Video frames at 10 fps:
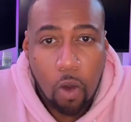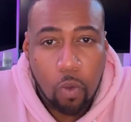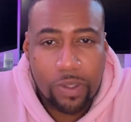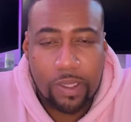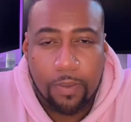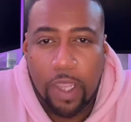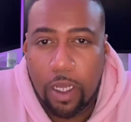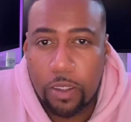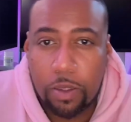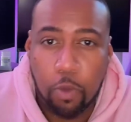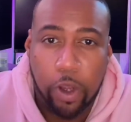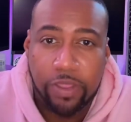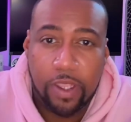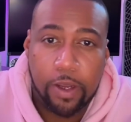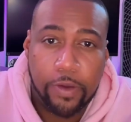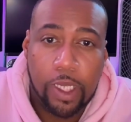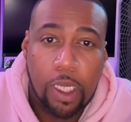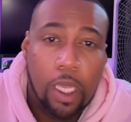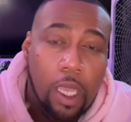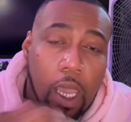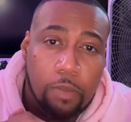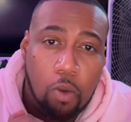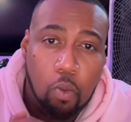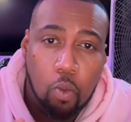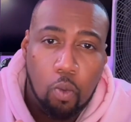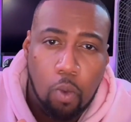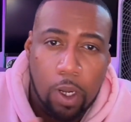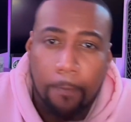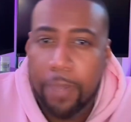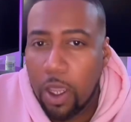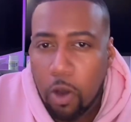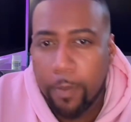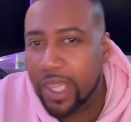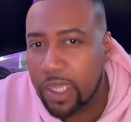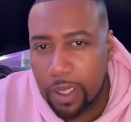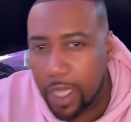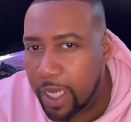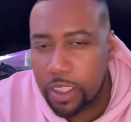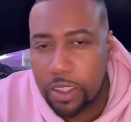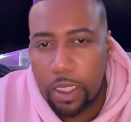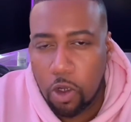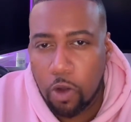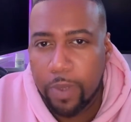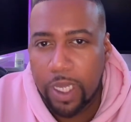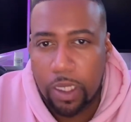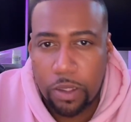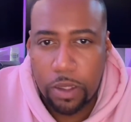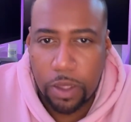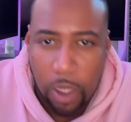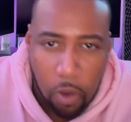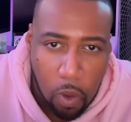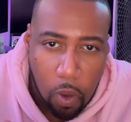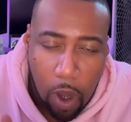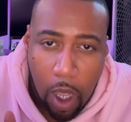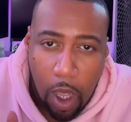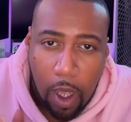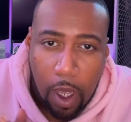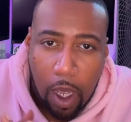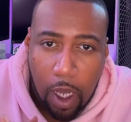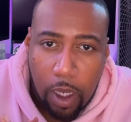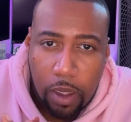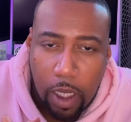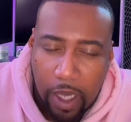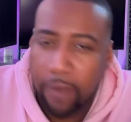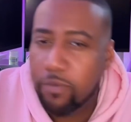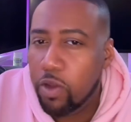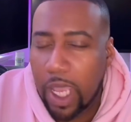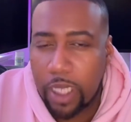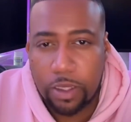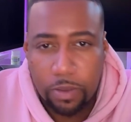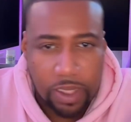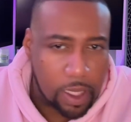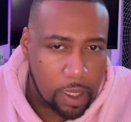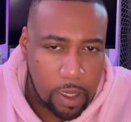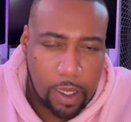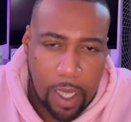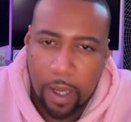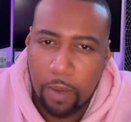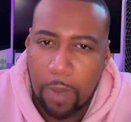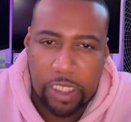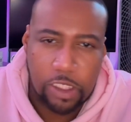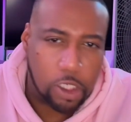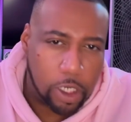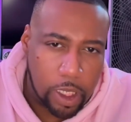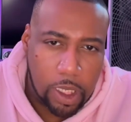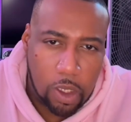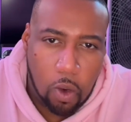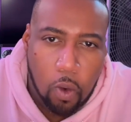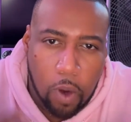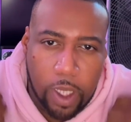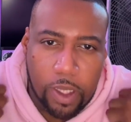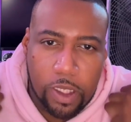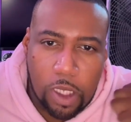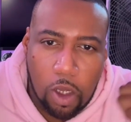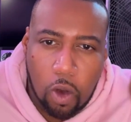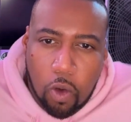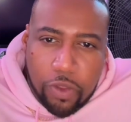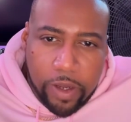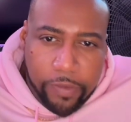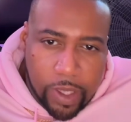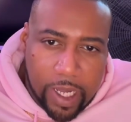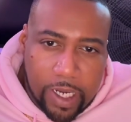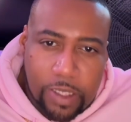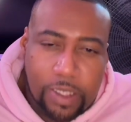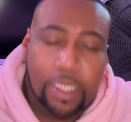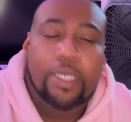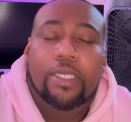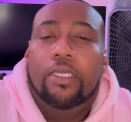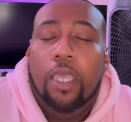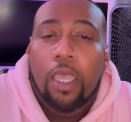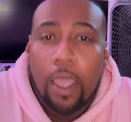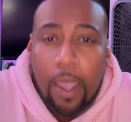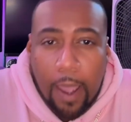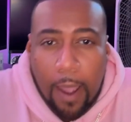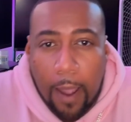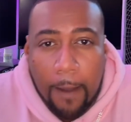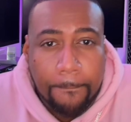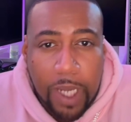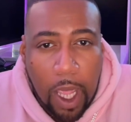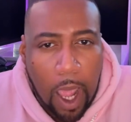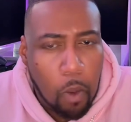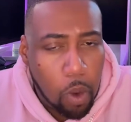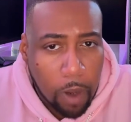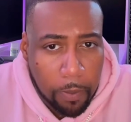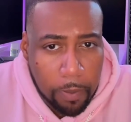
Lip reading: What's up, y'all? It's your boy Theory. Want to peel back the layers a little bit. So, a lot of you guys have seen kind of my journey on this whole Theory layers thing, but I want to